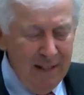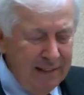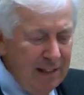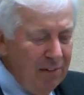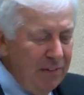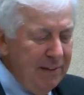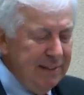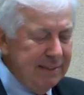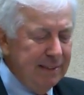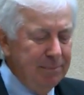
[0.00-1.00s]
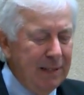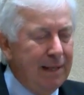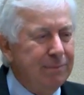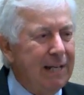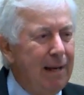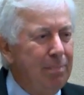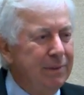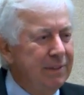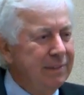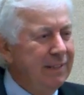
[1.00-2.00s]
And the other thing that sometimes
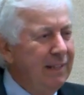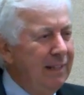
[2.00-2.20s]
happens is